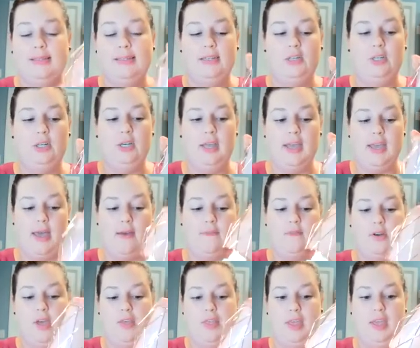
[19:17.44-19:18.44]
literally have
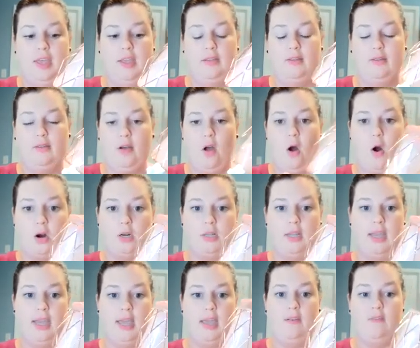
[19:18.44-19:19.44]
nothing
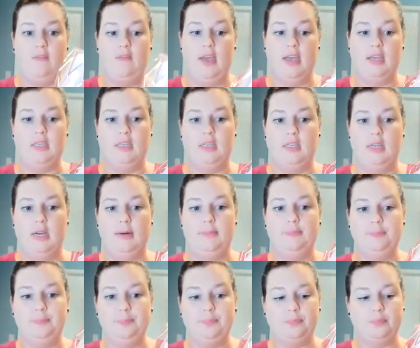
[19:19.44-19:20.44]
hardly invested.
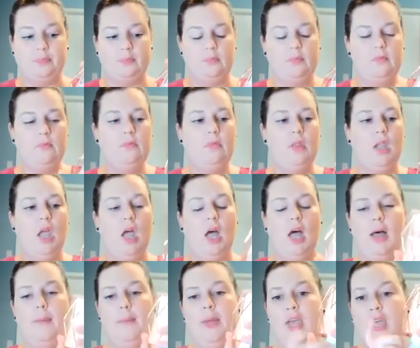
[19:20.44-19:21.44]

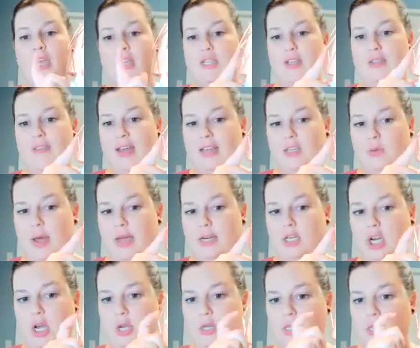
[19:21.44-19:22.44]
So that's why I
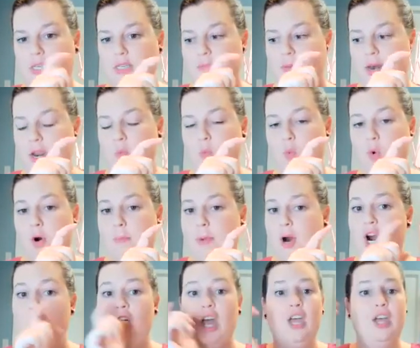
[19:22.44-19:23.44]
chose this mini
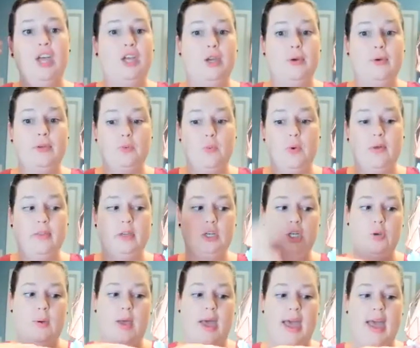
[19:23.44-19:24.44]
warmer. Use one
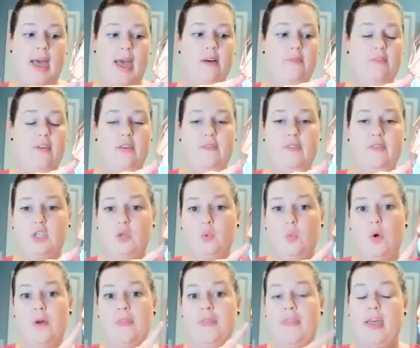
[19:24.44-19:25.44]
that you have. If it's
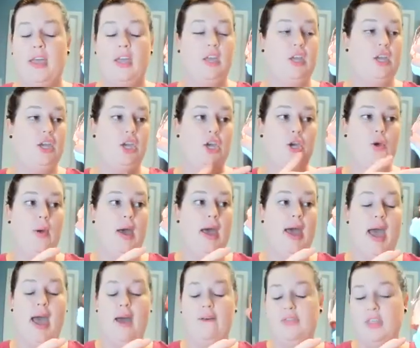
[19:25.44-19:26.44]
one that you
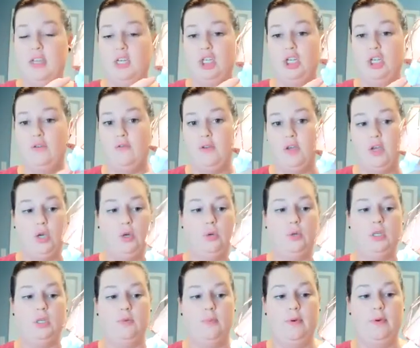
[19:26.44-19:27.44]
have that you've
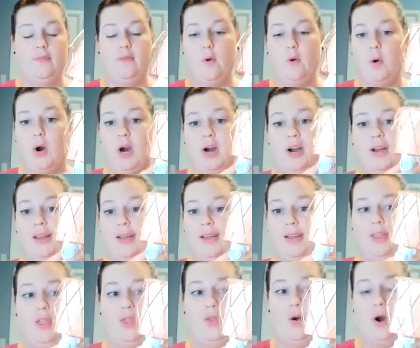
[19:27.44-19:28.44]
used before,
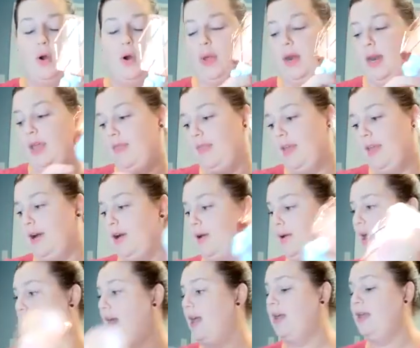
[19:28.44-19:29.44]
throw it in there,
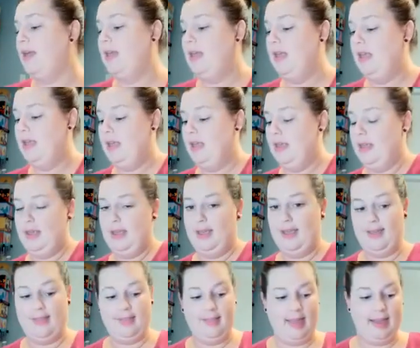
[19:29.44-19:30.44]
okay?
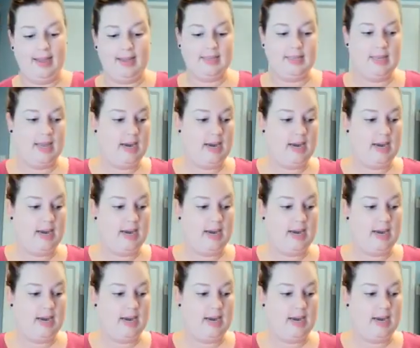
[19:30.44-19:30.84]
Like I